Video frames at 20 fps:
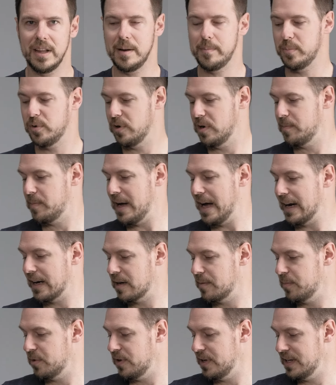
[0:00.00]
then put it
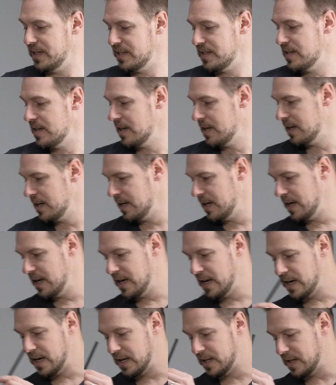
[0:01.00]
back in place.
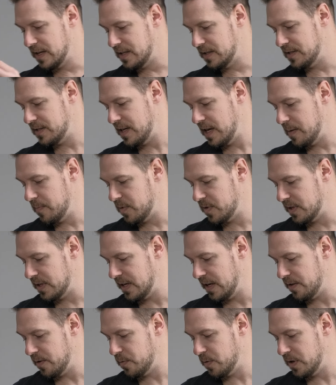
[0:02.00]
And then same with
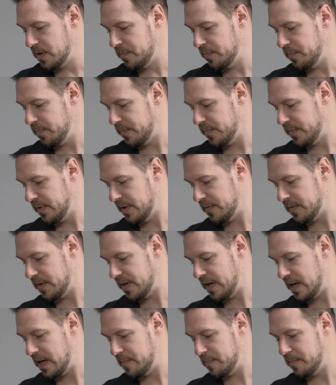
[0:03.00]
the other one, lift
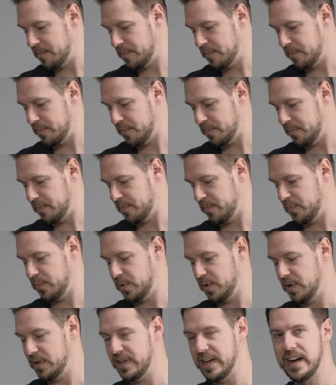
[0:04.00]
it up,
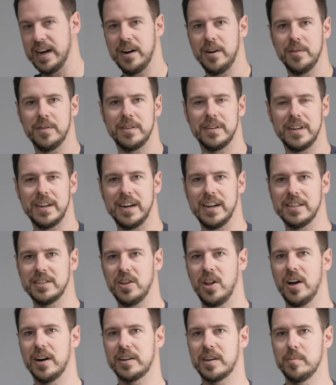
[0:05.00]
put it down, and it's
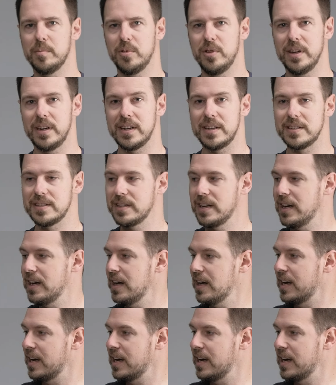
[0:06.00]
locked in place.